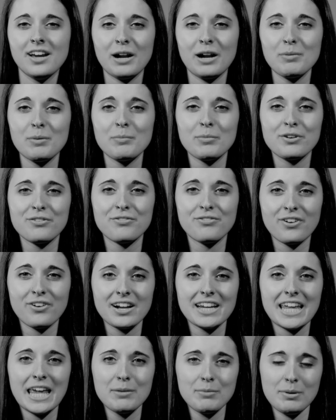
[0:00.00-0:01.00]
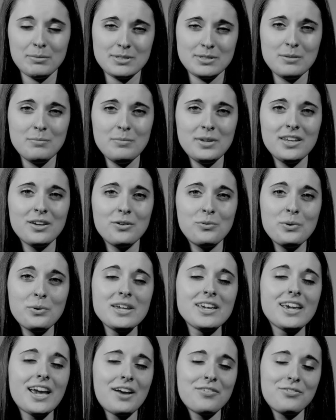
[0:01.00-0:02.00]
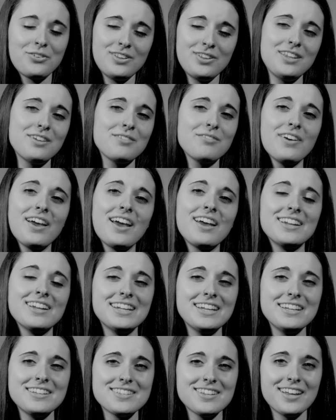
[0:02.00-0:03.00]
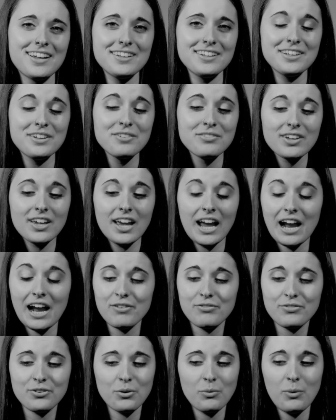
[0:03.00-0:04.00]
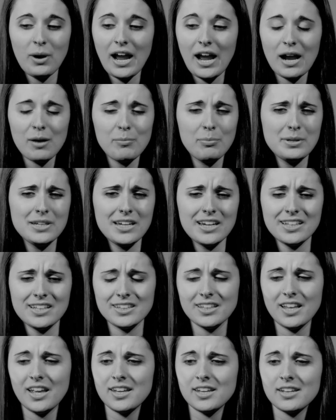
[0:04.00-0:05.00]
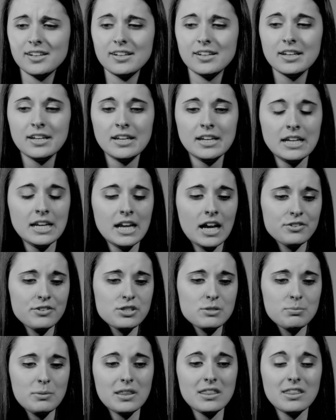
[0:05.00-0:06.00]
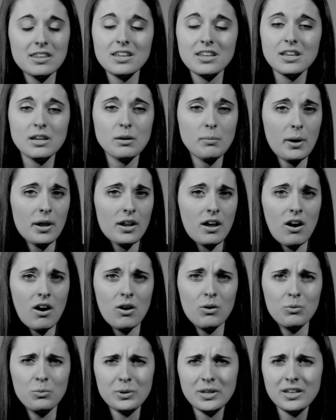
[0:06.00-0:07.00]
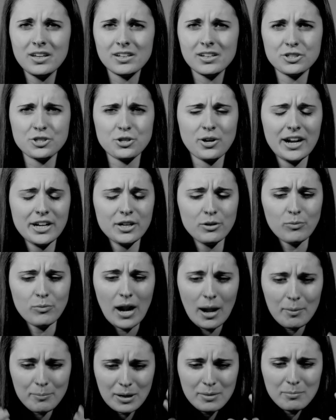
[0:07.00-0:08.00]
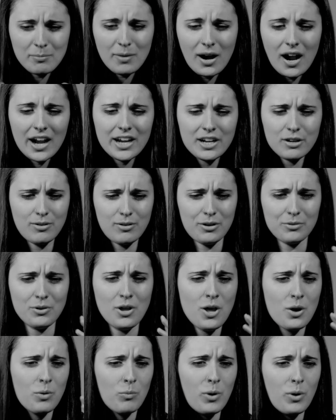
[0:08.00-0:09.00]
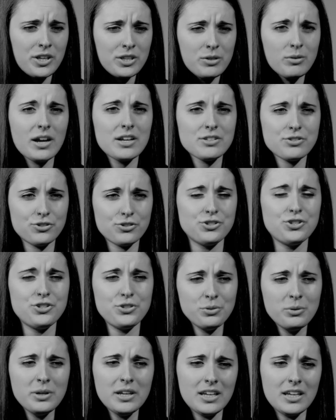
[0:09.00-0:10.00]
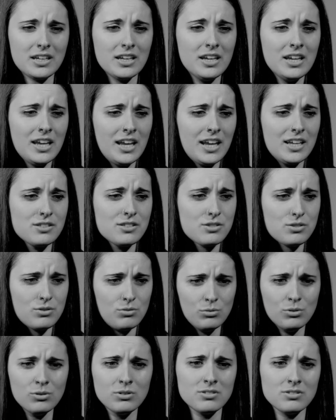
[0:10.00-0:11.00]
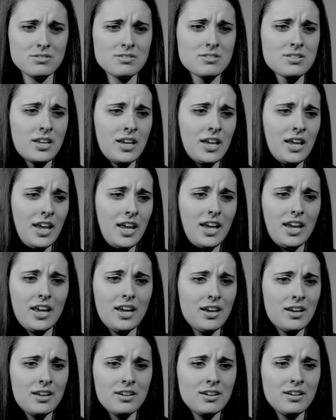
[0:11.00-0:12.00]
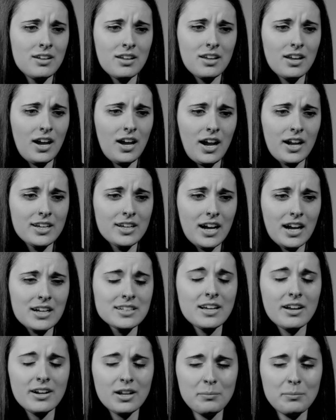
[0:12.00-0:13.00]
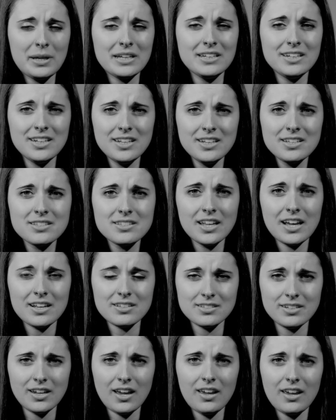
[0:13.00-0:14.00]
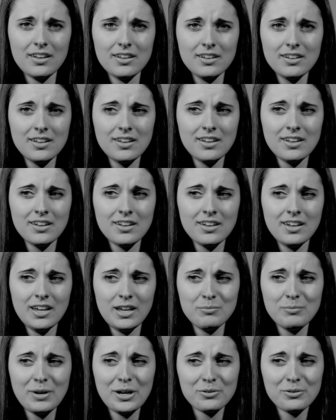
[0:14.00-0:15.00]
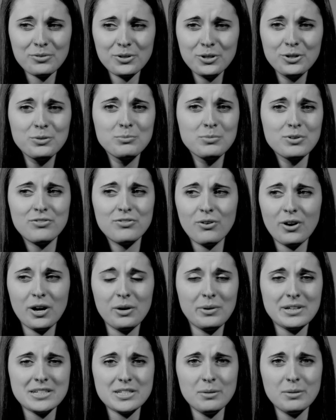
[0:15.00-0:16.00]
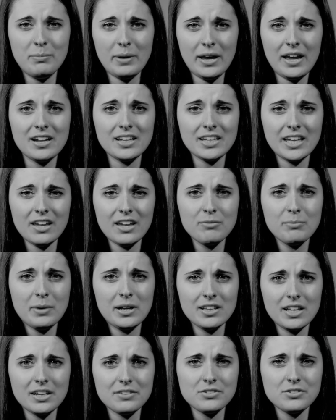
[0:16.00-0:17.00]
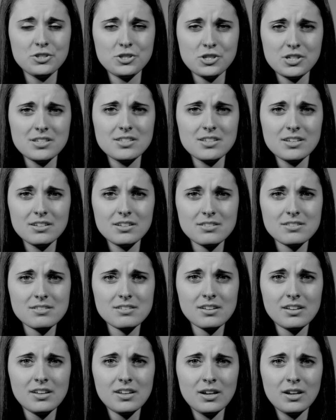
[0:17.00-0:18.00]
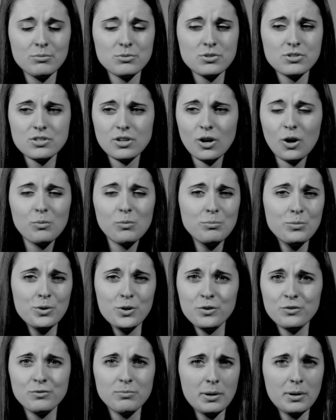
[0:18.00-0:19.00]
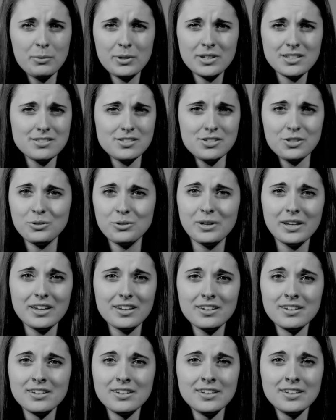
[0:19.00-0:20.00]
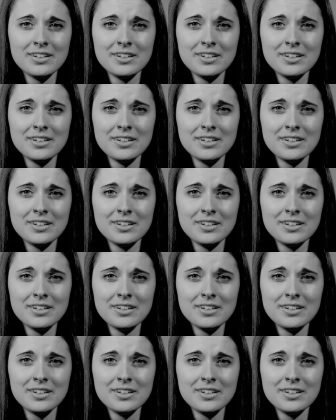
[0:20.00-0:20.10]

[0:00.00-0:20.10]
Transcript: I remember a friend came up to me a week after the event and he said, Olivia, after what happened at Enlightened, I've just been thinking about it all week and trying to wrap my mind around what you guys are doing in schools. And I got down on my knees last night in my room before I went to bed and gave my life to Jesus. I was so moved by what he's doing.